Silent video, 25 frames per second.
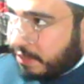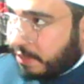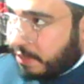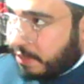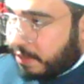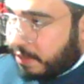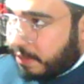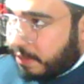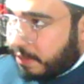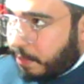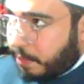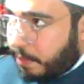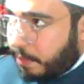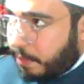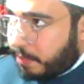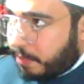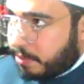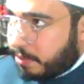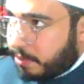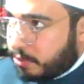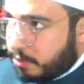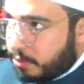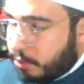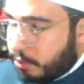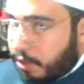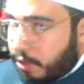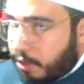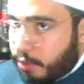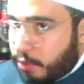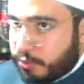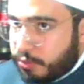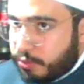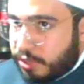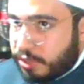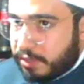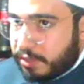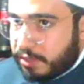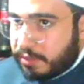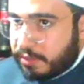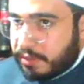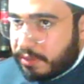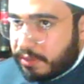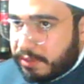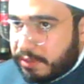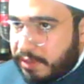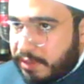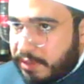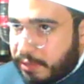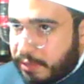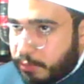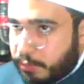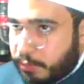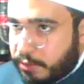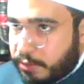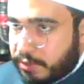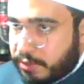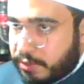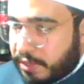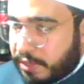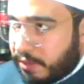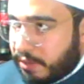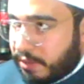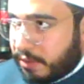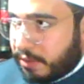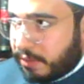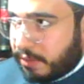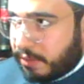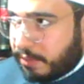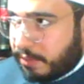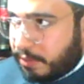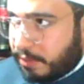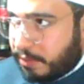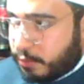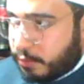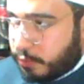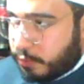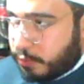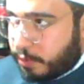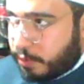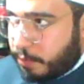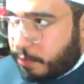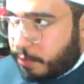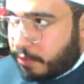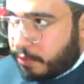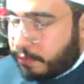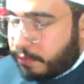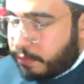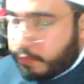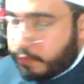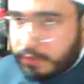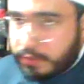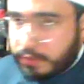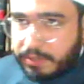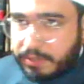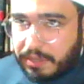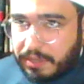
that Imam Ahmad is not a Hujjah? Is that what you said? This was a part of what you said?